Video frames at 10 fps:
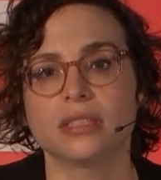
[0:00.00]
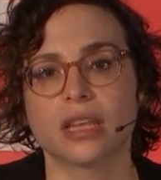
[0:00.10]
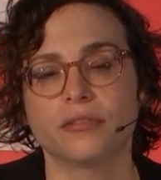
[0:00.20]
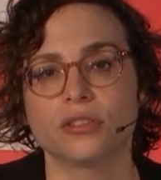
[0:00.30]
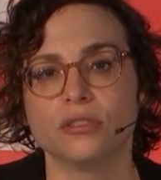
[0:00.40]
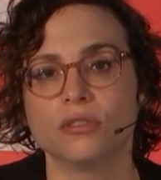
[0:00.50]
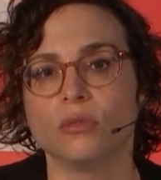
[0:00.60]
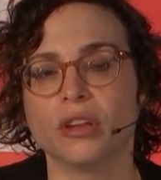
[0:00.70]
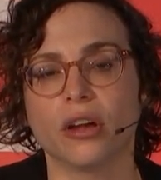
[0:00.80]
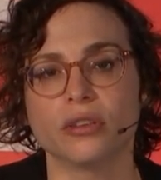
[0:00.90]
this
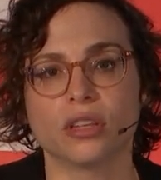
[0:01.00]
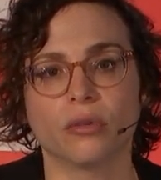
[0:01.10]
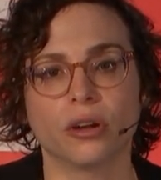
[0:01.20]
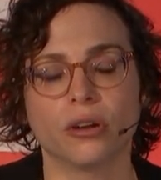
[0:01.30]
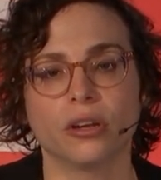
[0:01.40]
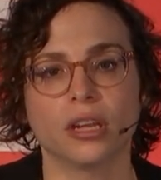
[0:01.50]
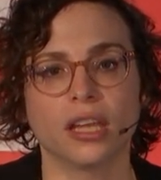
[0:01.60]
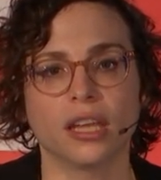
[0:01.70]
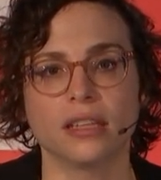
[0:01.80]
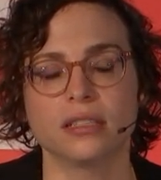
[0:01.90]
afternoon. We also heard
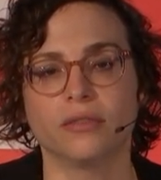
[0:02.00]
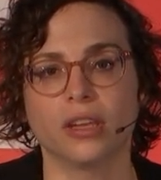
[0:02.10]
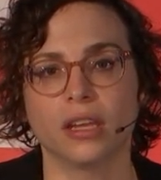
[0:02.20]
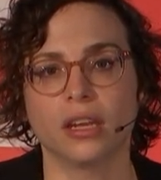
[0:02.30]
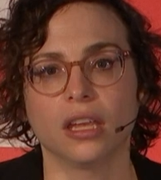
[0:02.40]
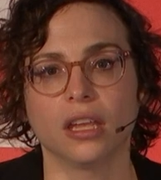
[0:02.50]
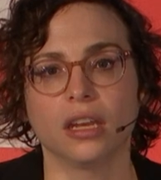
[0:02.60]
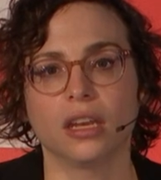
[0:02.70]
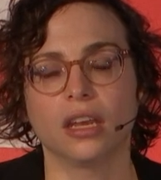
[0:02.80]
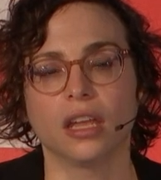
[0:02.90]
hints of it
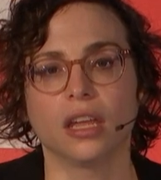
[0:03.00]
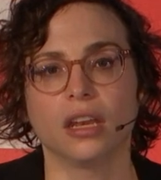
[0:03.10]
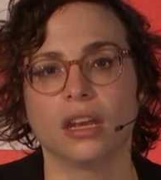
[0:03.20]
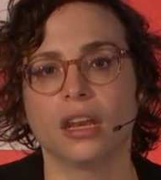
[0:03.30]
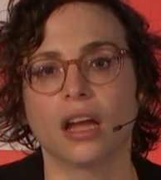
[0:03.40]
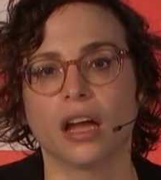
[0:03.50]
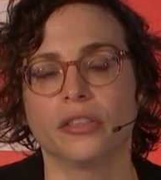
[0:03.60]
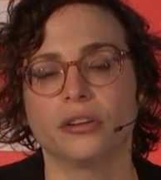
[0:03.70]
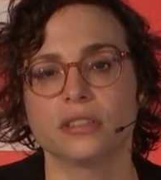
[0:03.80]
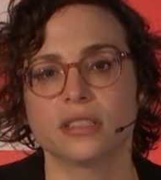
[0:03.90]
in
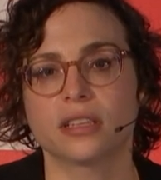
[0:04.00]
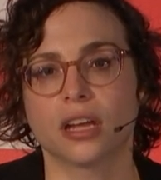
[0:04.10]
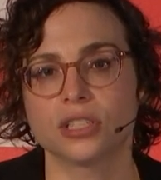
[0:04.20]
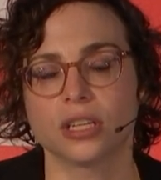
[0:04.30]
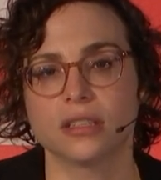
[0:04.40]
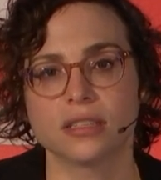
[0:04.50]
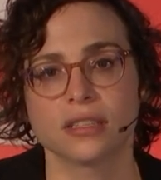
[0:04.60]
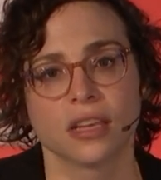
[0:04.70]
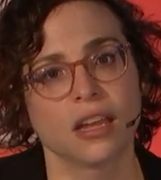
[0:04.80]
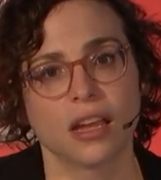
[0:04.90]
other
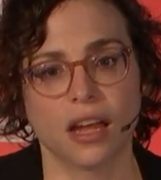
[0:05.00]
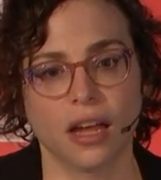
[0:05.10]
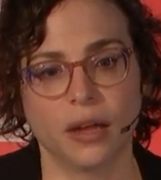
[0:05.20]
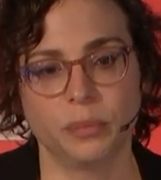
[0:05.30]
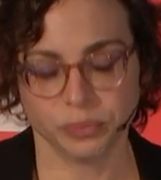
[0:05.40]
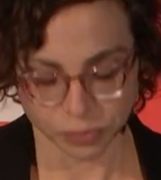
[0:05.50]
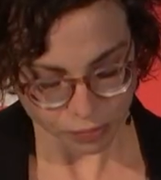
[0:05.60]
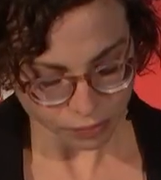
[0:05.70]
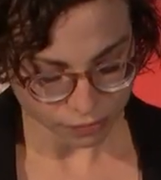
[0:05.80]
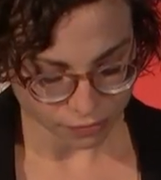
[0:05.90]
discussions.
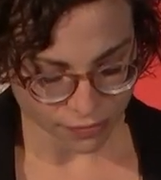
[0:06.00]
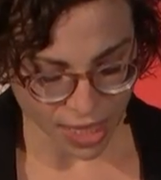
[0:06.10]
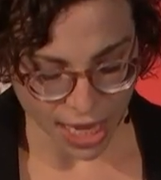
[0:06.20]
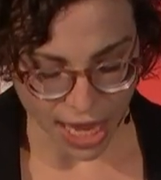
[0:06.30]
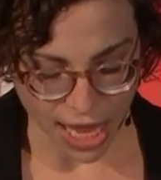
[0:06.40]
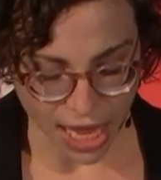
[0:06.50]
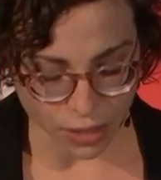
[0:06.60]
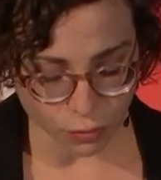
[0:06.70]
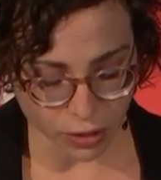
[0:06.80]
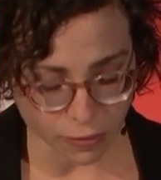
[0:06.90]

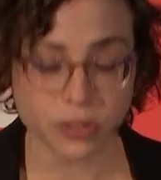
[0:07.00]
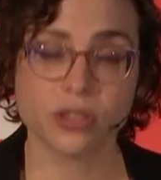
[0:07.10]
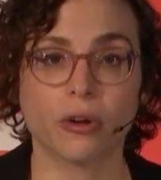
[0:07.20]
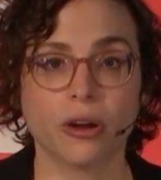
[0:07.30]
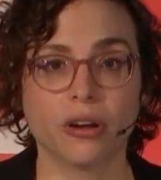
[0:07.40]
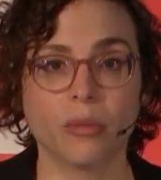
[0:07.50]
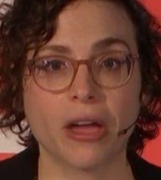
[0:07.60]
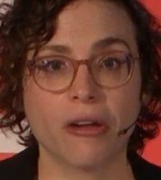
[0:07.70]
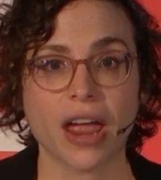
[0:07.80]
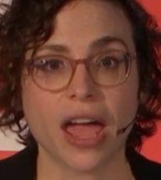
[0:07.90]
And we've also heard
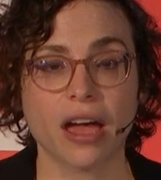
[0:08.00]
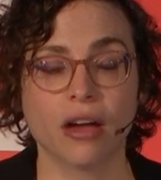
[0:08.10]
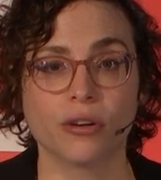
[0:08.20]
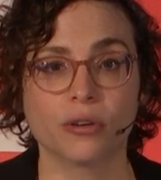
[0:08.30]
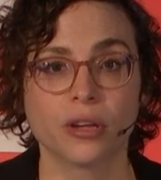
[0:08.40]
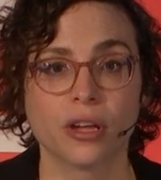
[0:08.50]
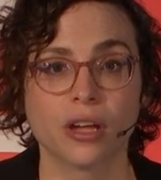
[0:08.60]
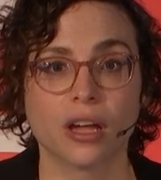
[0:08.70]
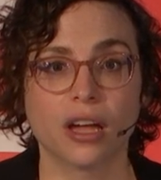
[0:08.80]
about how